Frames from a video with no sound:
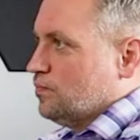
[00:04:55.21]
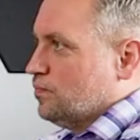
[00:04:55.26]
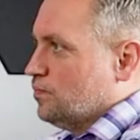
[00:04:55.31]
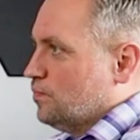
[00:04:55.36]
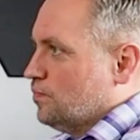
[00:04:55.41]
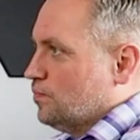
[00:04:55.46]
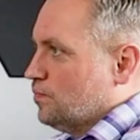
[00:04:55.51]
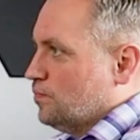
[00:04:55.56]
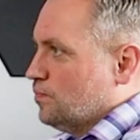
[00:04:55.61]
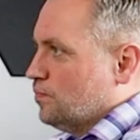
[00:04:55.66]

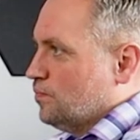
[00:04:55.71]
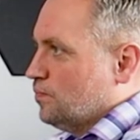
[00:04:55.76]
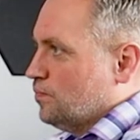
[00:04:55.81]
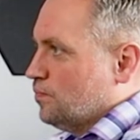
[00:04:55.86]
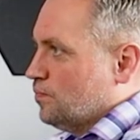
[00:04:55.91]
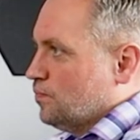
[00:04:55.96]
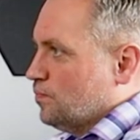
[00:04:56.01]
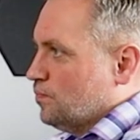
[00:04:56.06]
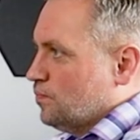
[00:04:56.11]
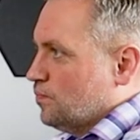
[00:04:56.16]

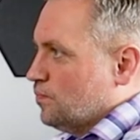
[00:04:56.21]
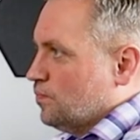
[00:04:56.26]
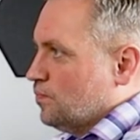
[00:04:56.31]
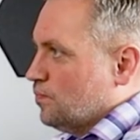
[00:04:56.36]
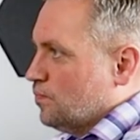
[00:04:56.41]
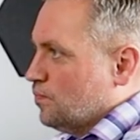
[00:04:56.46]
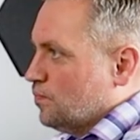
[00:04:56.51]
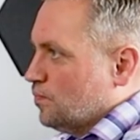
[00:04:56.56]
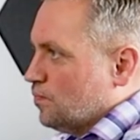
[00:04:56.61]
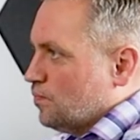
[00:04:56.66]

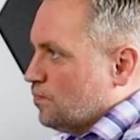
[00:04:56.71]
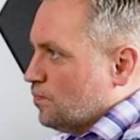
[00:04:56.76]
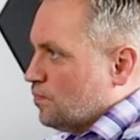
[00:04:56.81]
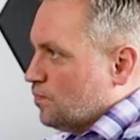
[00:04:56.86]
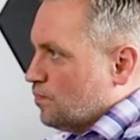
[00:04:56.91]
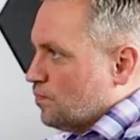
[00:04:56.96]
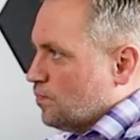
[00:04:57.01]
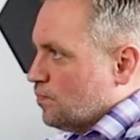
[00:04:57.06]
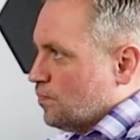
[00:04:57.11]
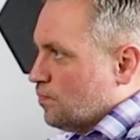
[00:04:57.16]

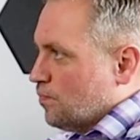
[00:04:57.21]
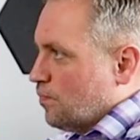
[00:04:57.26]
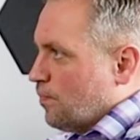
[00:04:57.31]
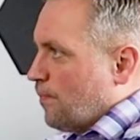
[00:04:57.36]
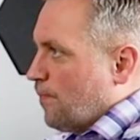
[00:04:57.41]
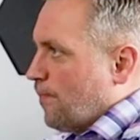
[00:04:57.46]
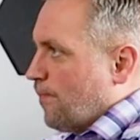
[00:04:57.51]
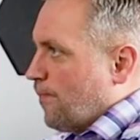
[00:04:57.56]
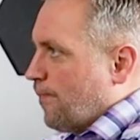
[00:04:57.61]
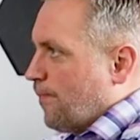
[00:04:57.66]

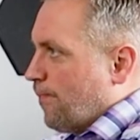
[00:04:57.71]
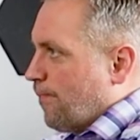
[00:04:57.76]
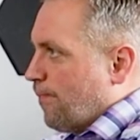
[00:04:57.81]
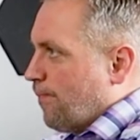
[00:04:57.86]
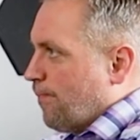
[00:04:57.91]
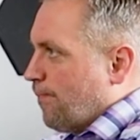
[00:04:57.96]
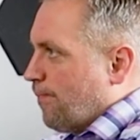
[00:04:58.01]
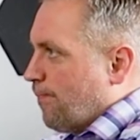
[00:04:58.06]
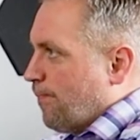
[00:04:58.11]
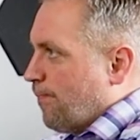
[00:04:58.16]

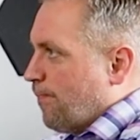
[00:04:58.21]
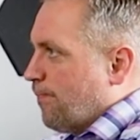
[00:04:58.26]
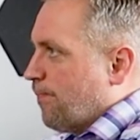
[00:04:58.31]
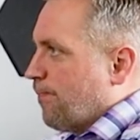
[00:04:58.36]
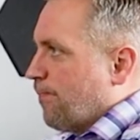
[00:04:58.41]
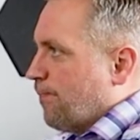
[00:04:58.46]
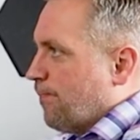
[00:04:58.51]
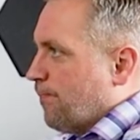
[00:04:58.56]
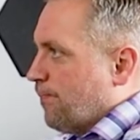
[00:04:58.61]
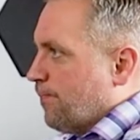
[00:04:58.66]

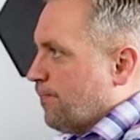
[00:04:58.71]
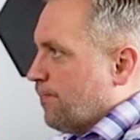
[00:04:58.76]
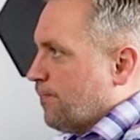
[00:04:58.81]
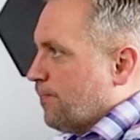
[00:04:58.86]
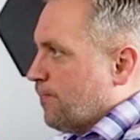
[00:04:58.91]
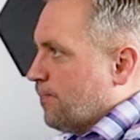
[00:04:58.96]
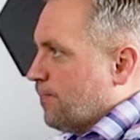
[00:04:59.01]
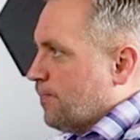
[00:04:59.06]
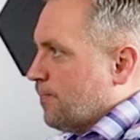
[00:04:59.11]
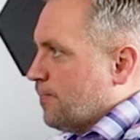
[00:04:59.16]

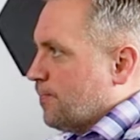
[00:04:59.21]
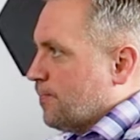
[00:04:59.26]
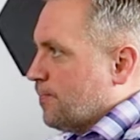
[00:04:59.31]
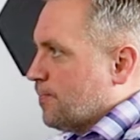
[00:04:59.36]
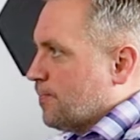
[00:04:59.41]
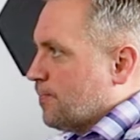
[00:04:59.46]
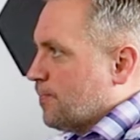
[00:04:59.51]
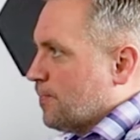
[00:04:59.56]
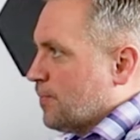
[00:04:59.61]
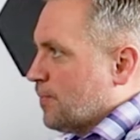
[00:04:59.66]

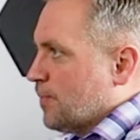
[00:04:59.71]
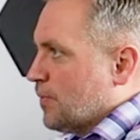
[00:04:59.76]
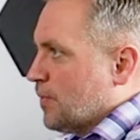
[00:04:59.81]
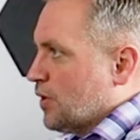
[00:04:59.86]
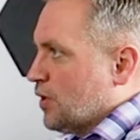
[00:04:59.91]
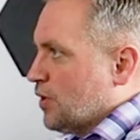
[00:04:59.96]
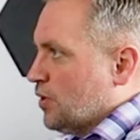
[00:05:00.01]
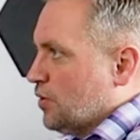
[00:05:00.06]
The person shown says nothing.